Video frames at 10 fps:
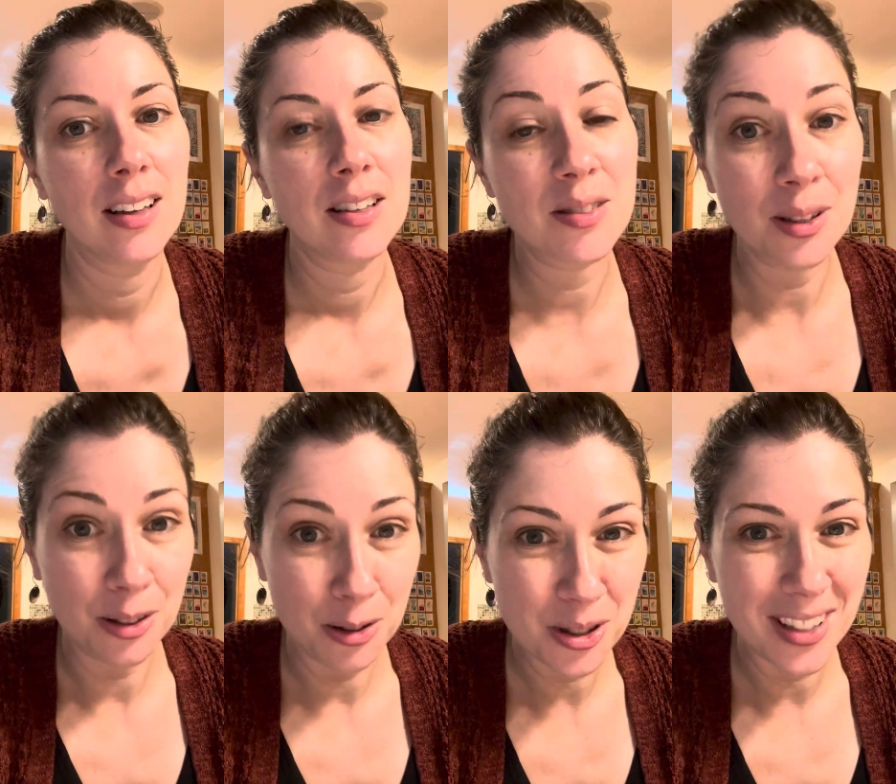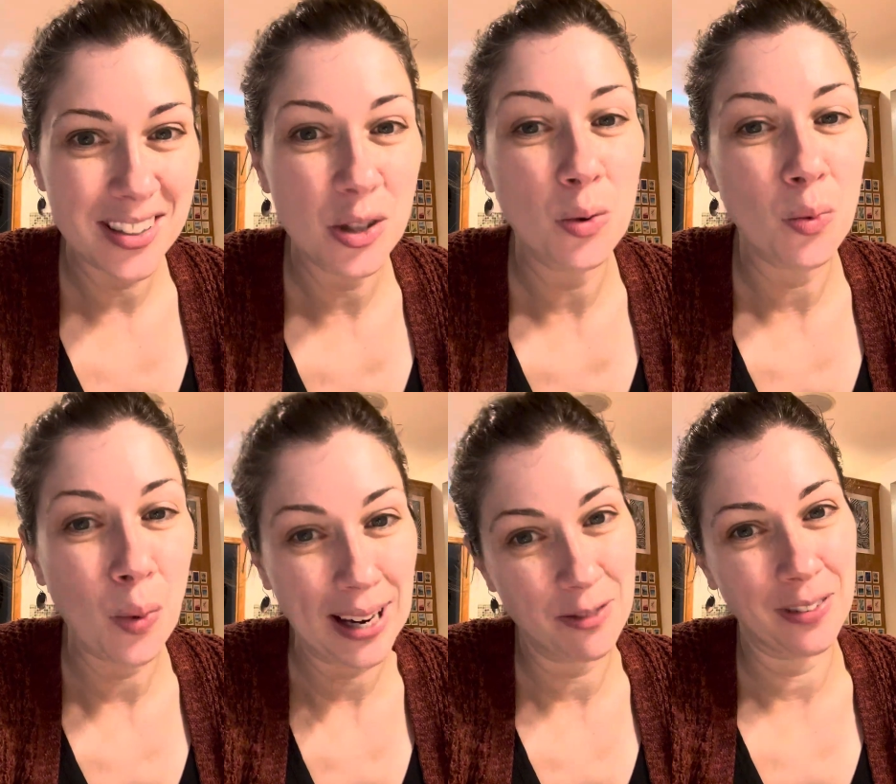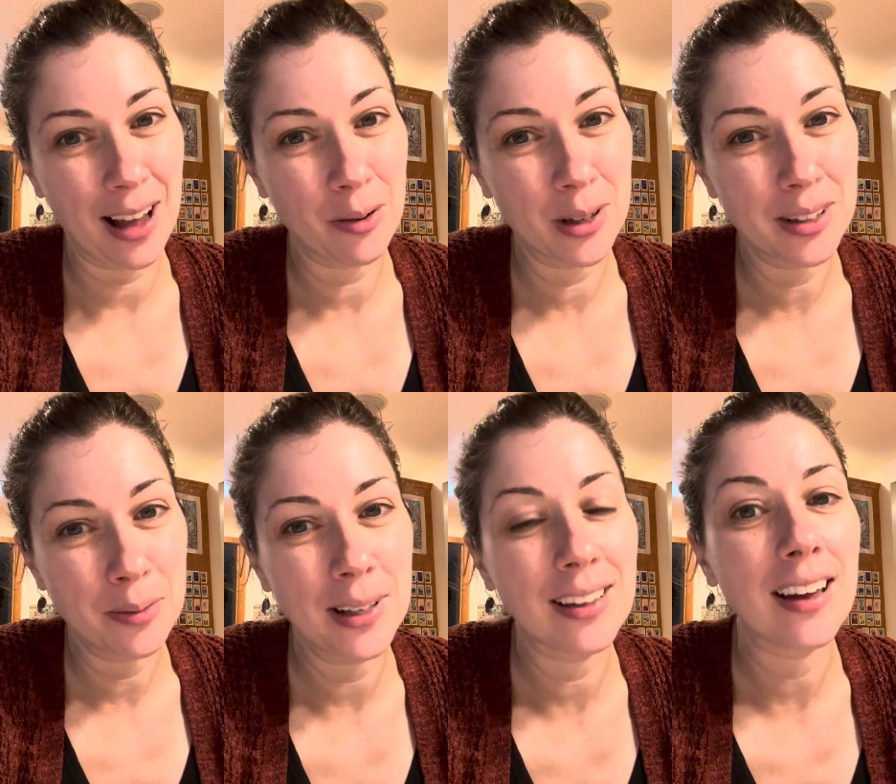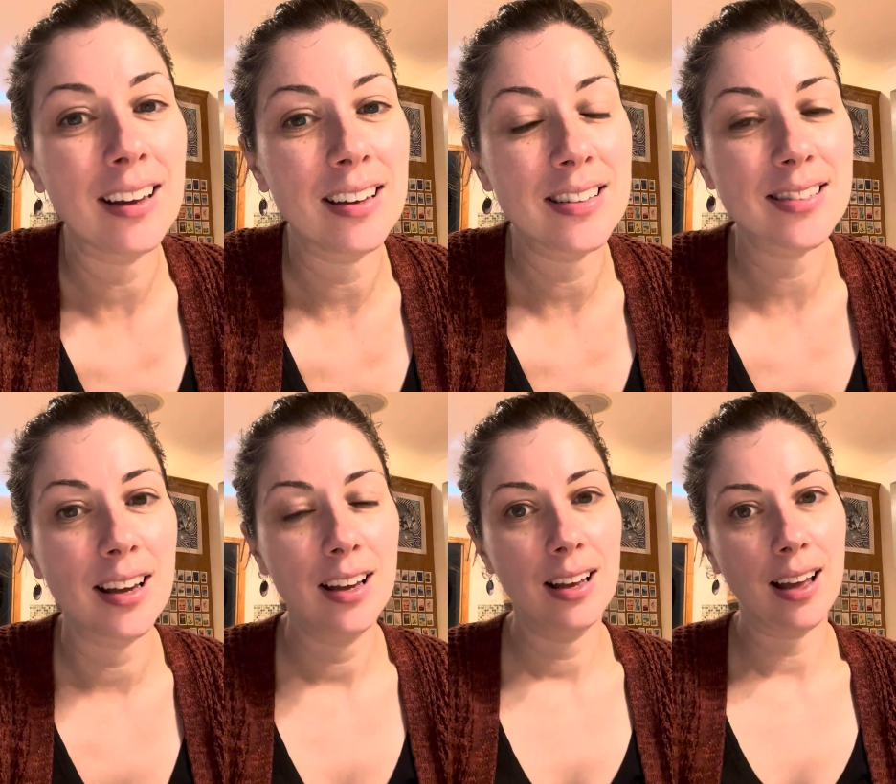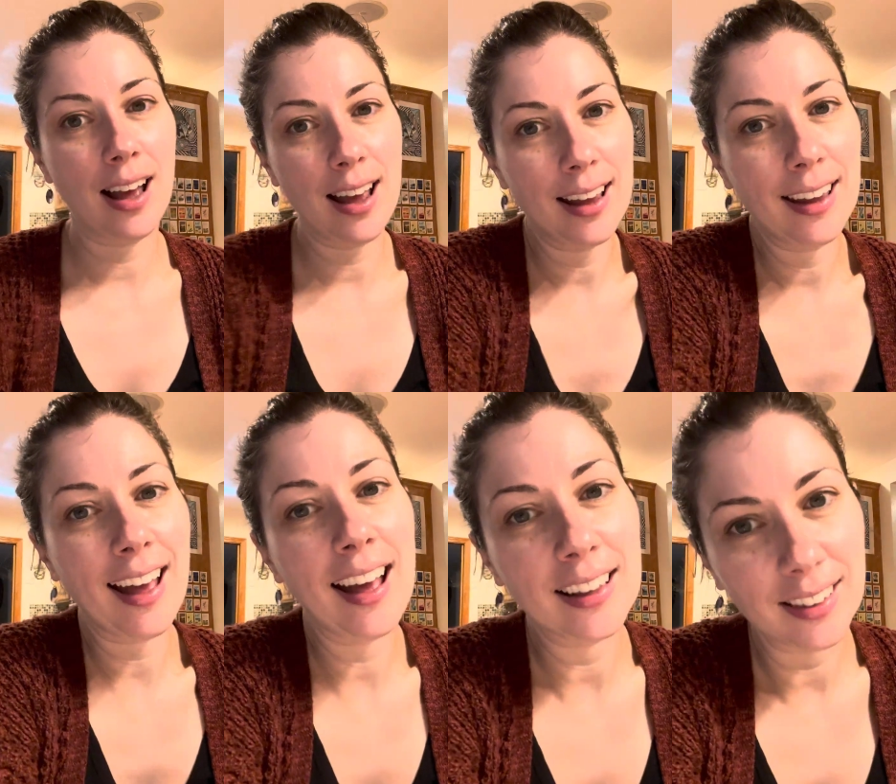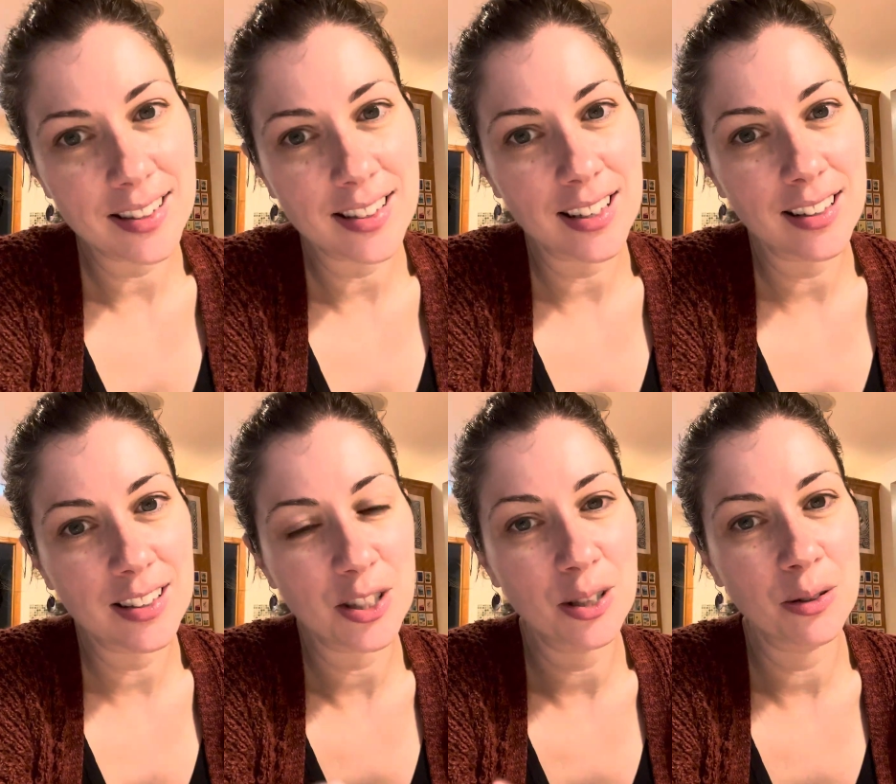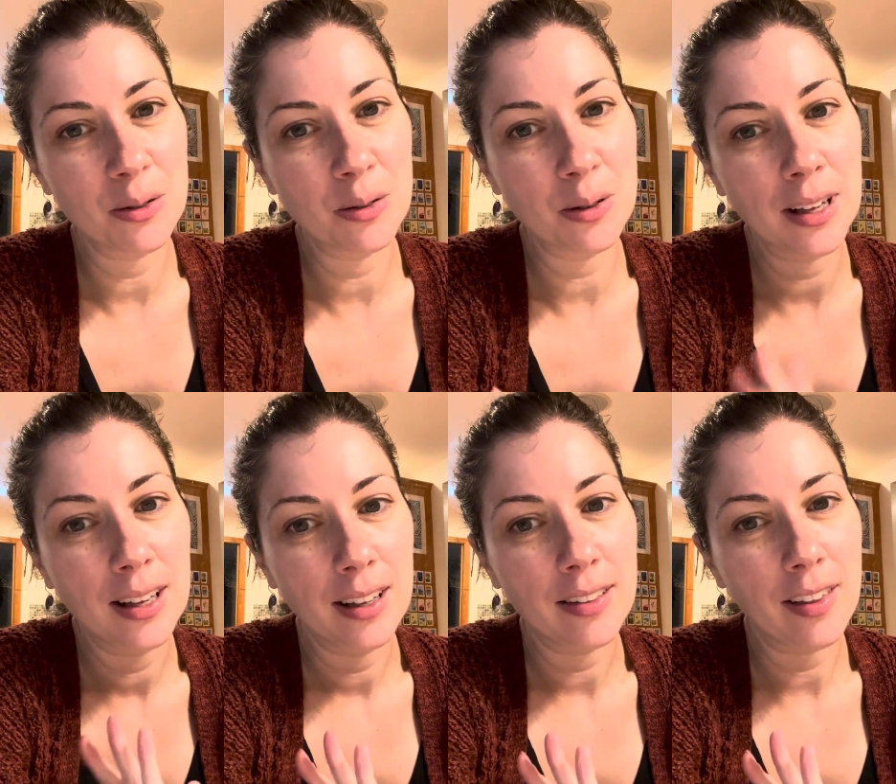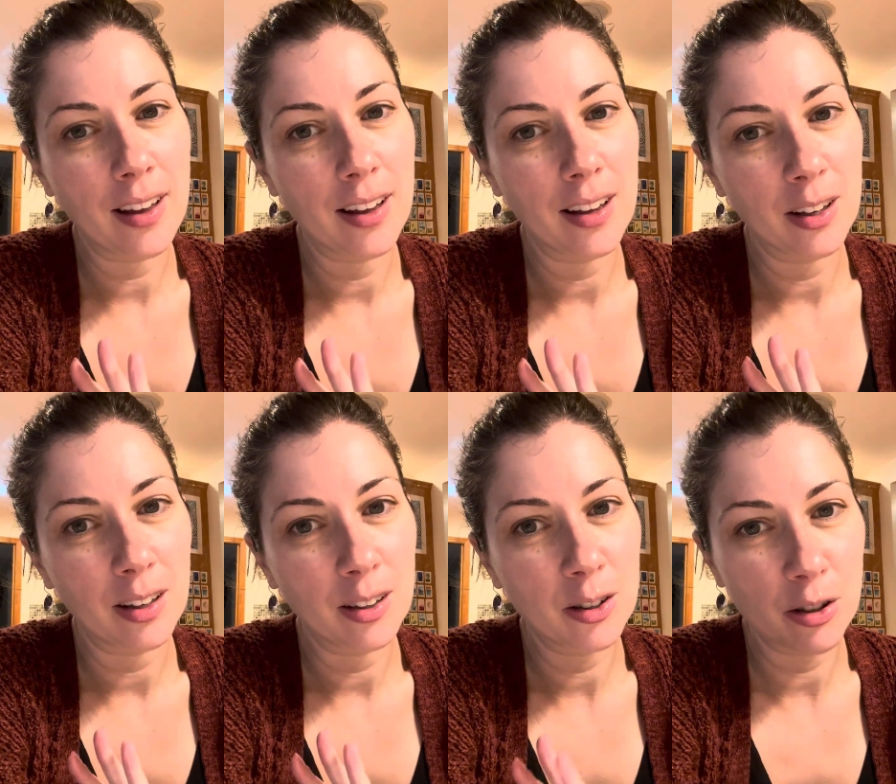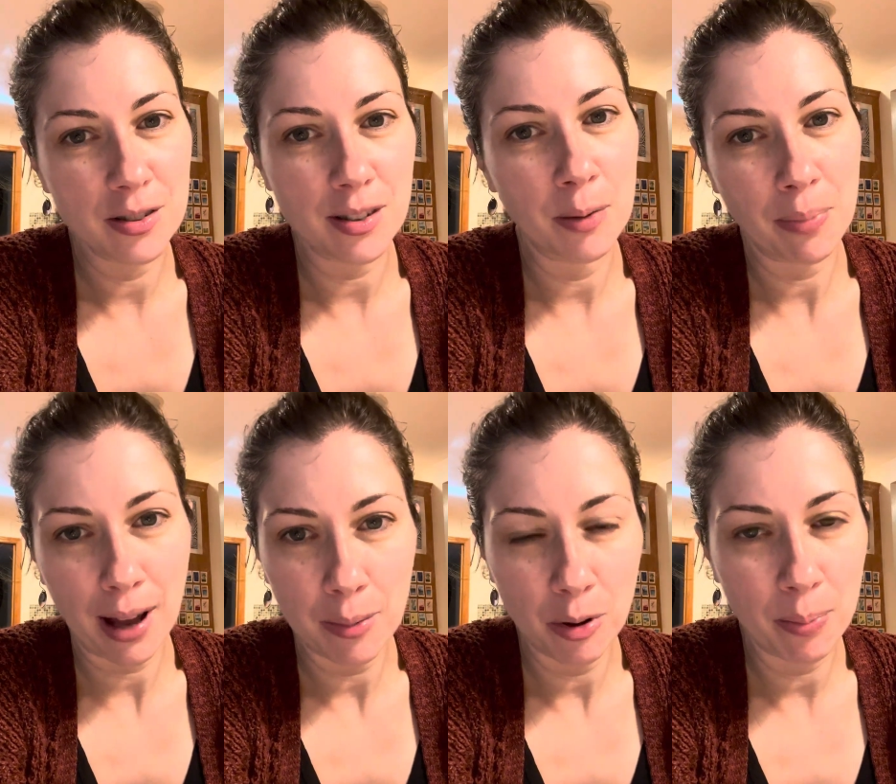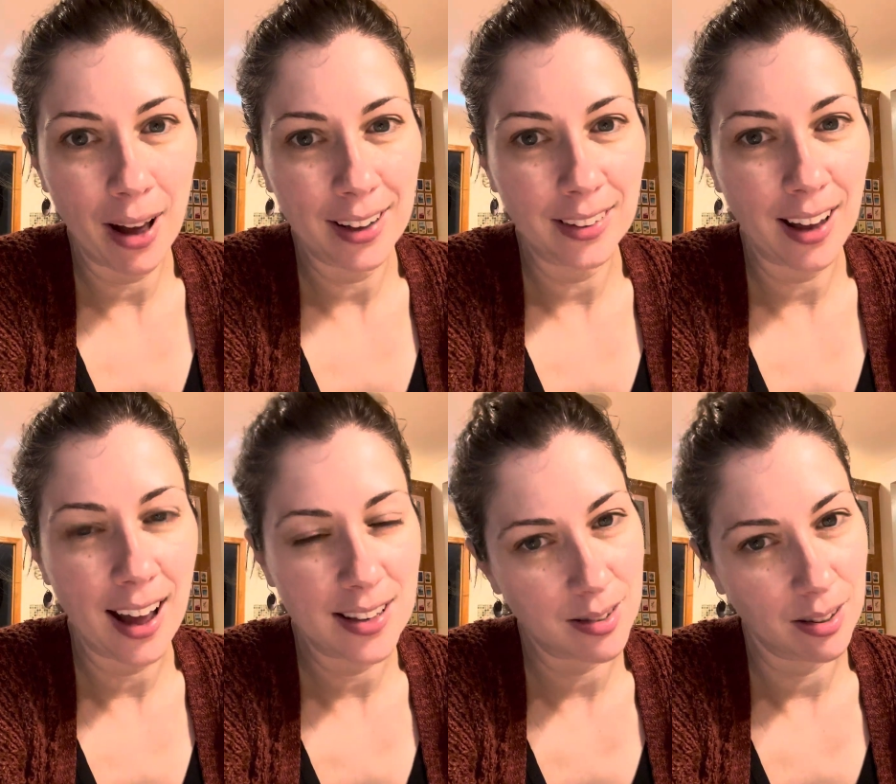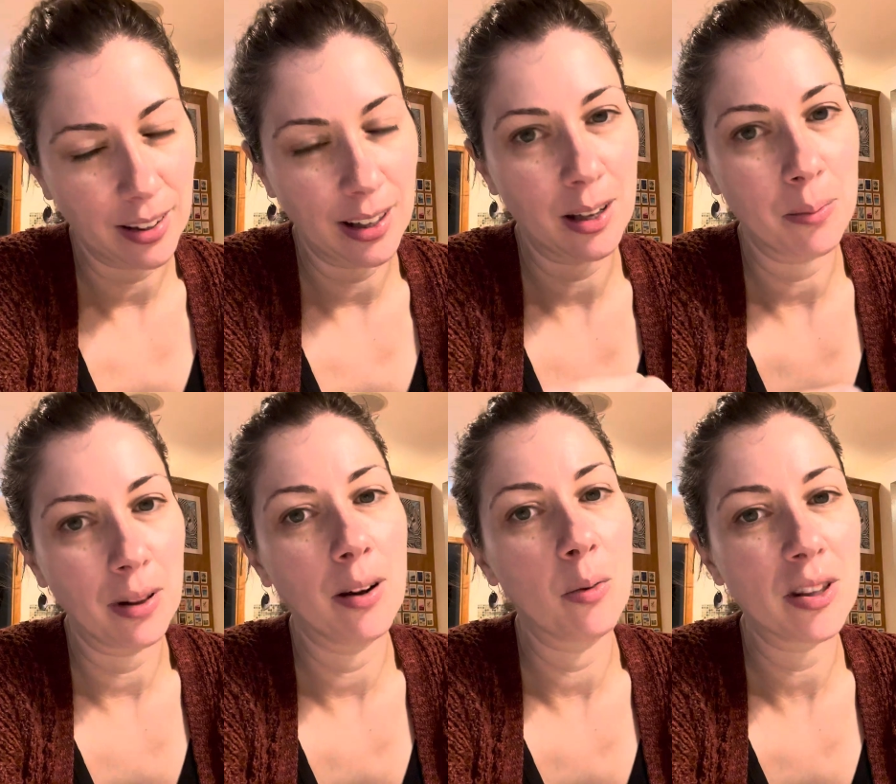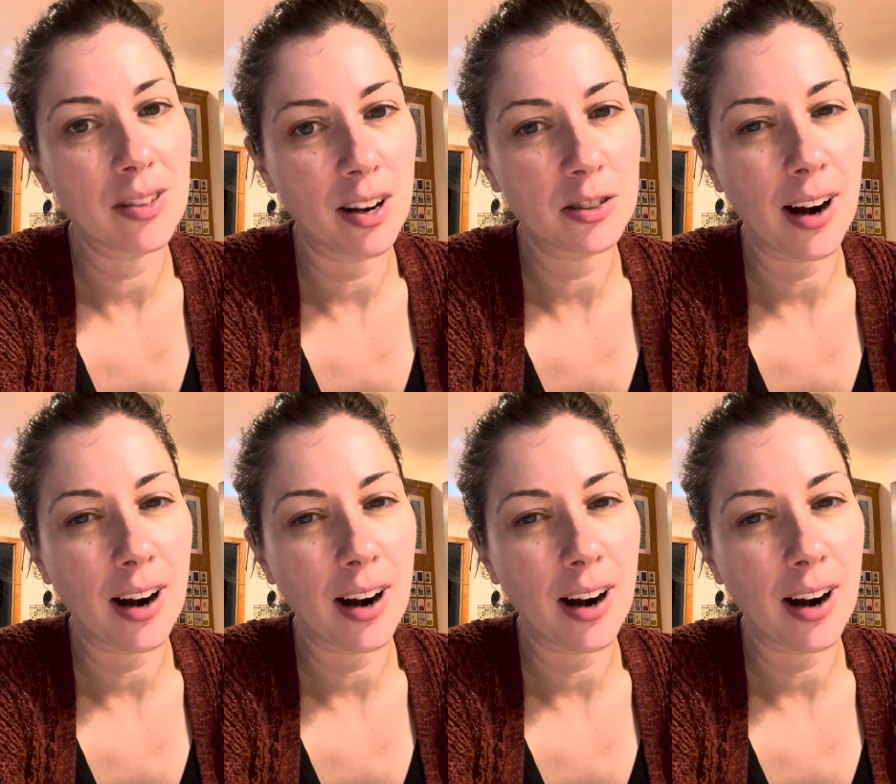solution to white flour because I had listened to the Girls Gone Bible podcast. I'll link it below with Dr.